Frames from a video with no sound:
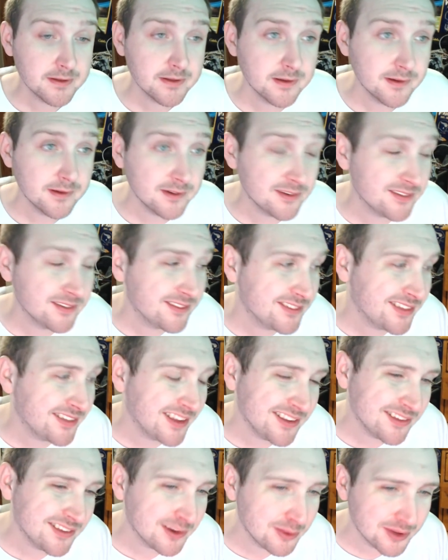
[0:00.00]
it's
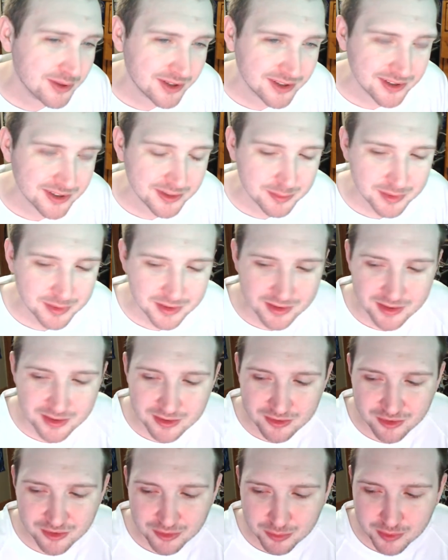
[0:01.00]
things that were good but
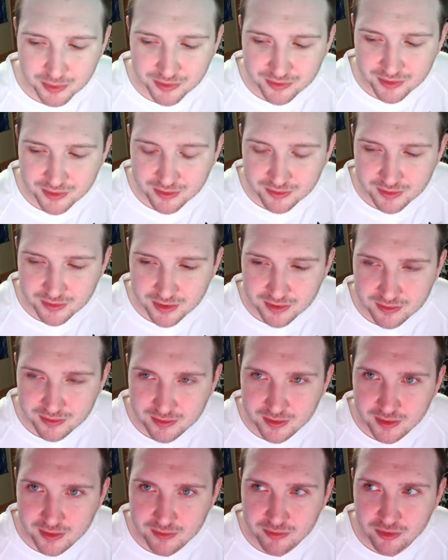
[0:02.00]
it just wasn't his night
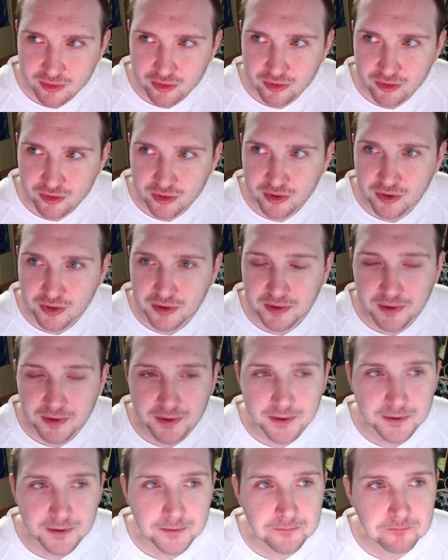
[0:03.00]
tonight for sure
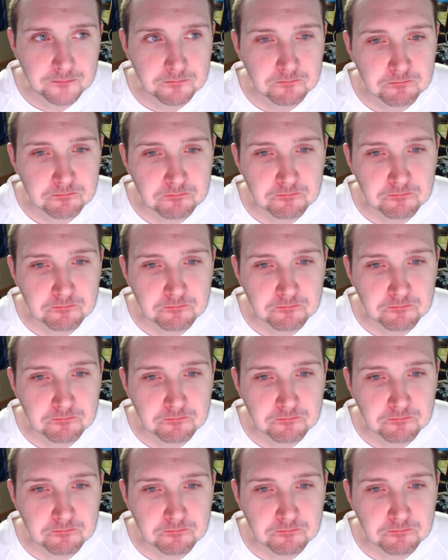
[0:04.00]
um